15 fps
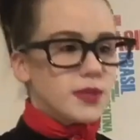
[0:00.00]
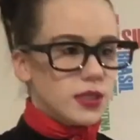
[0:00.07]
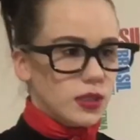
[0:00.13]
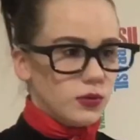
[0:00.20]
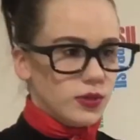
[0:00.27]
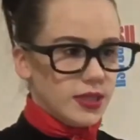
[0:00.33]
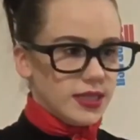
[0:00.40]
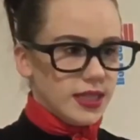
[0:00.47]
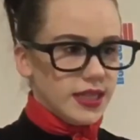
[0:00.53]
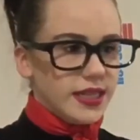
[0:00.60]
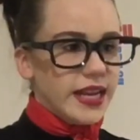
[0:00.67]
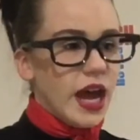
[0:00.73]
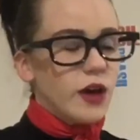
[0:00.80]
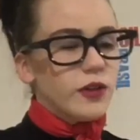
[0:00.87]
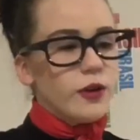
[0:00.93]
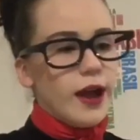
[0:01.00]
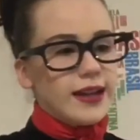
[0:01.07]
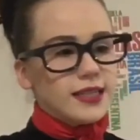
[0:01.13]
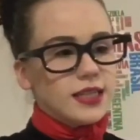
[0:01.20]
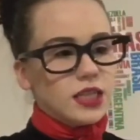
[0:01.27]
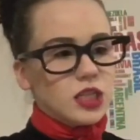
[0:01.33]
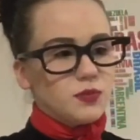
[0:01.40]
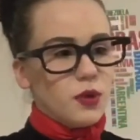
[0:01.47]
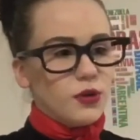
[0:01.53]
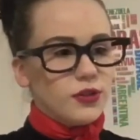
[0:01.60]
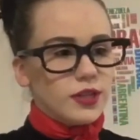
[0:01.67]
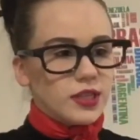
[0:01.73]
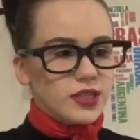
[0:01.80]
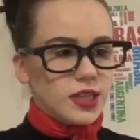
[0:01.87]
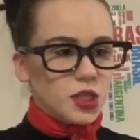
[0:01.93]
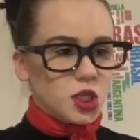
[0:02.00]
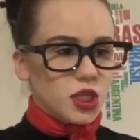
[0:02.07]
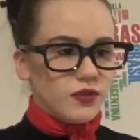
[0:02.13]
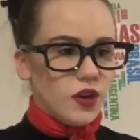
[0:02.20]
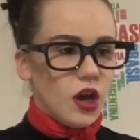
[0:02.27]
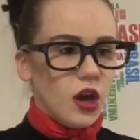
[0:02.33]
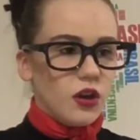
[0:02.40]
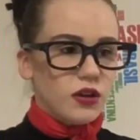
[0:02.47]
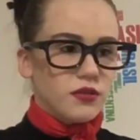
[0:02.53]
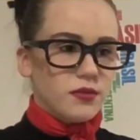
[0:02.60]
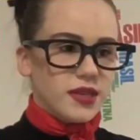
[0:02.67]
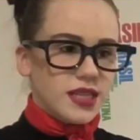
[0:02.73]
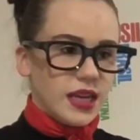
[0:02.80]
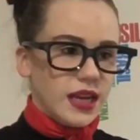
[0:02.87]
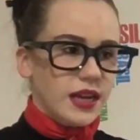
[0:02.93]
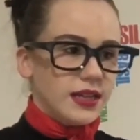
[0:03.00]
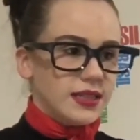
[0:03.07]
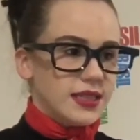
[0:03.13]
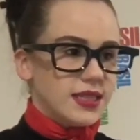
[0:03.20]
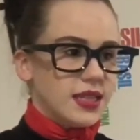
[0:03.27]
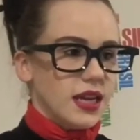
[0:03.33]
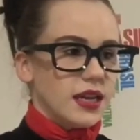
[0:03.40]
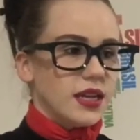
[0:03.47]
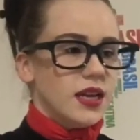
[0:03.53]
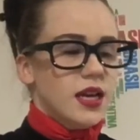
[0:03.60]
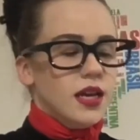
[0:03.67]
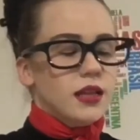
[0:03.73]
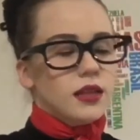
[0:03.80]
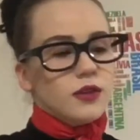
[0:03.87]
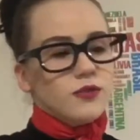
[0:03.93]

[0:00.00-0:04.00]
They absolutely did. Now they're acting as both an extension of her and Medea instead.